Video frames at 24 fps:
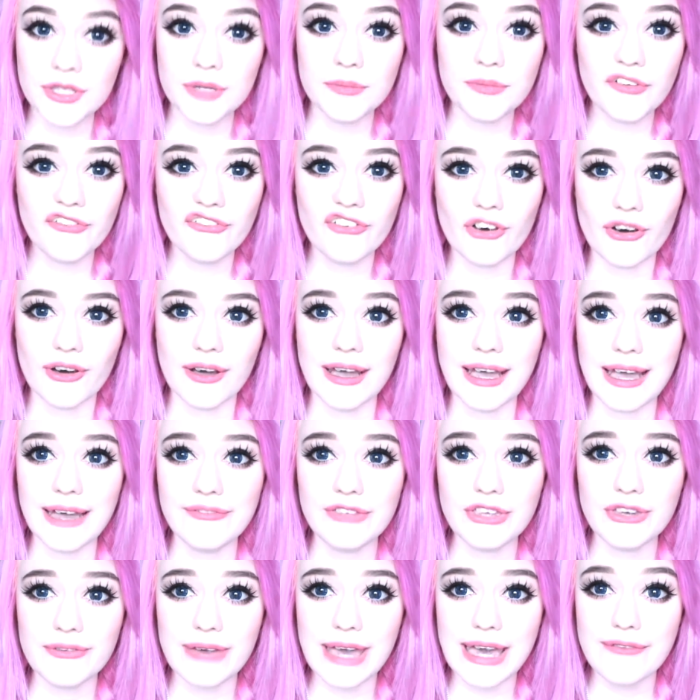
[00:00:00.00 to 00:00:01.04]
Number 4, have
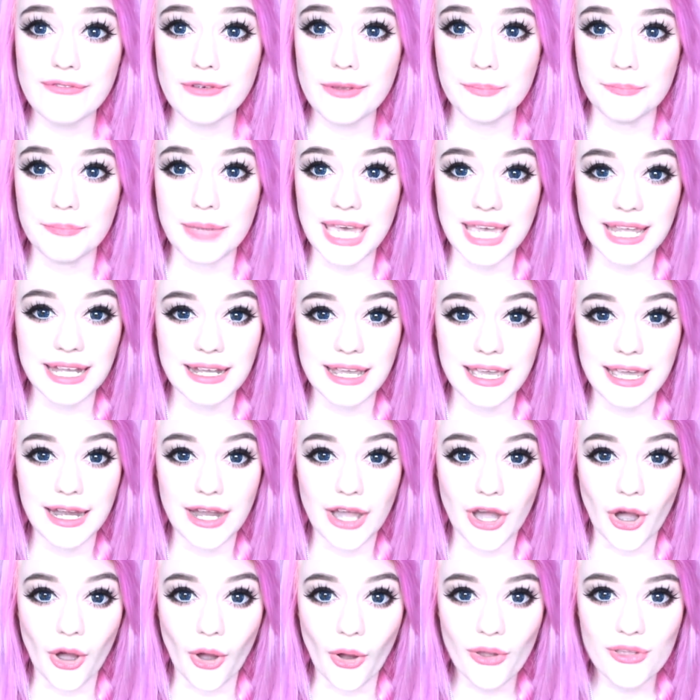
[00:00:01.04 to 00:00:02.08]
you ever been in
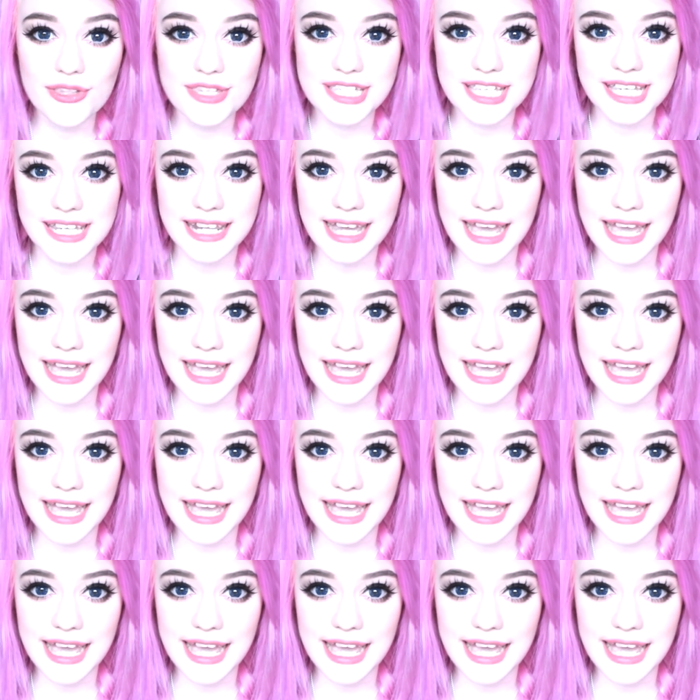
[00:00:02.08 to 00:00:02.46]
a haunted